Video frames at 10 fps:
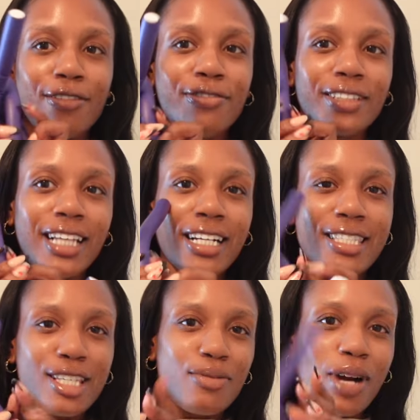
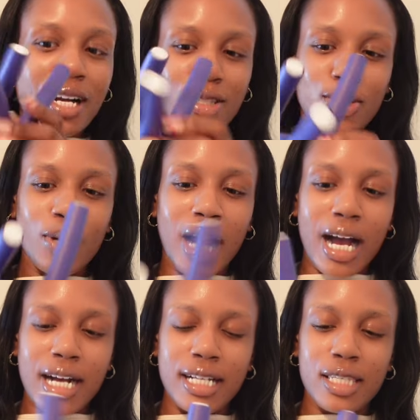Flexi rods, you
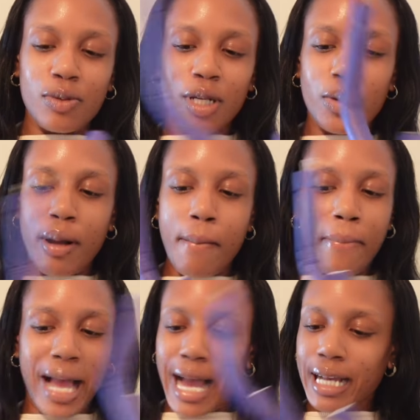guys. We are going
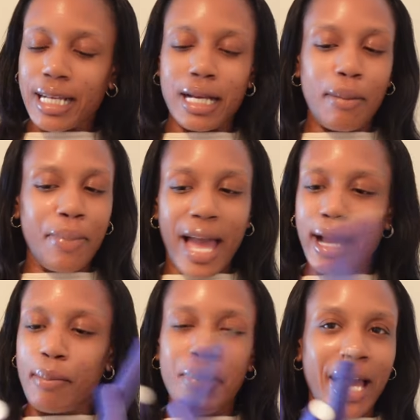back
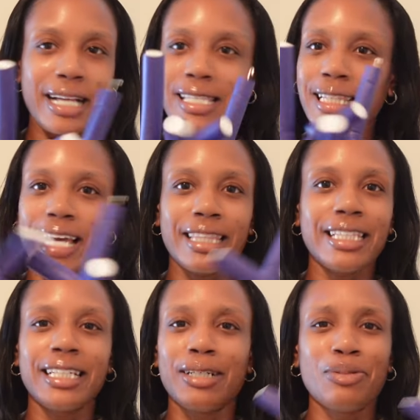to like
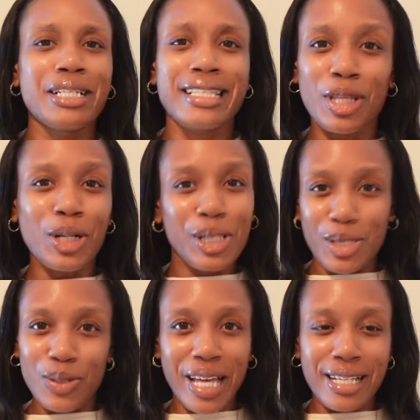the, what is it, the early
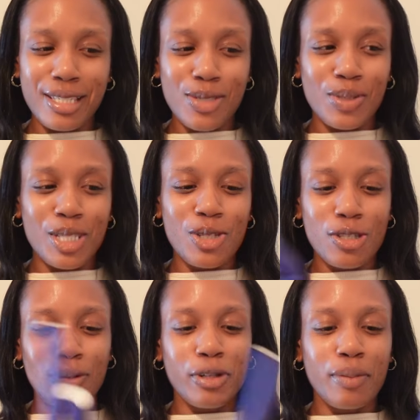2000s when this used
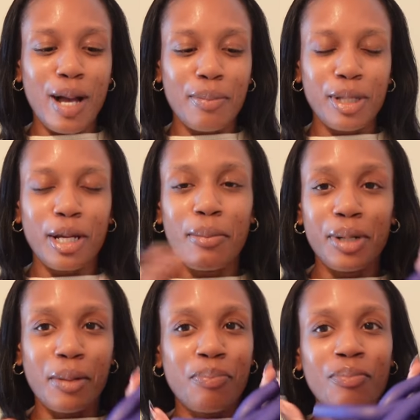to be really popular,
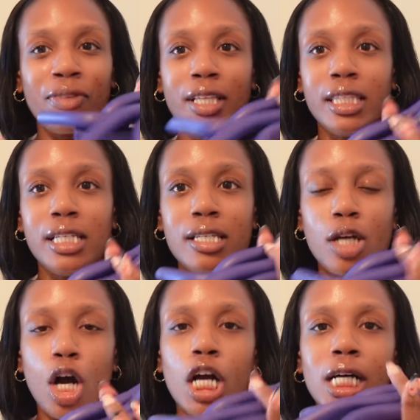but these
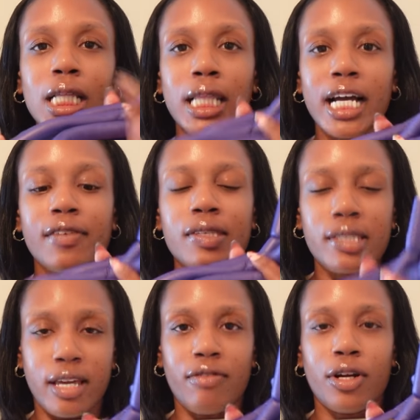are a
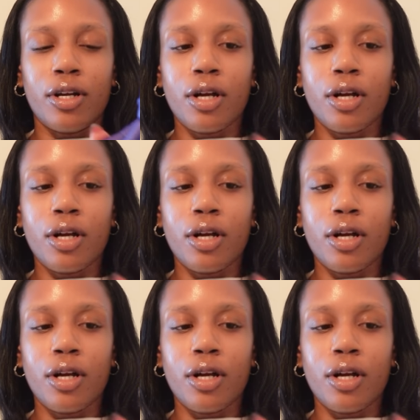lifesaver,